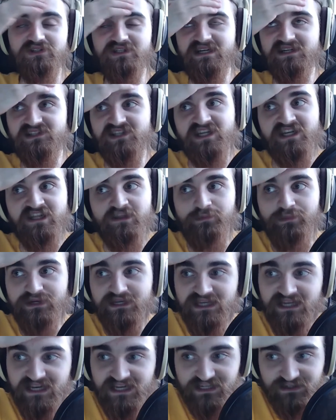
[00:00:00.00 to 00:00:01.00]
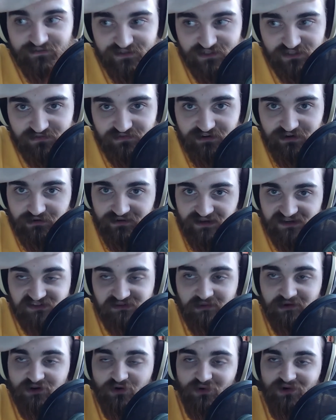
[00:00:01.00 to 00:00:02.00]
that I said at the beginning of this video last
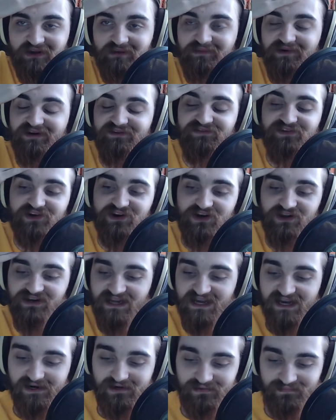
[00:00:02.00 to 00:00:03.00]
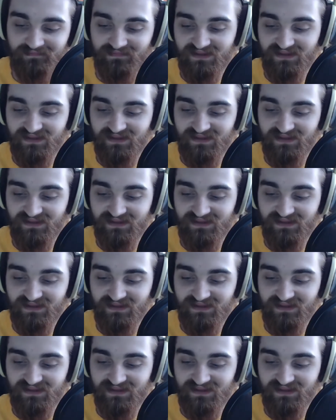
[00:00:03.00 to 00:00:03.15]
time I recording, but I forgot now.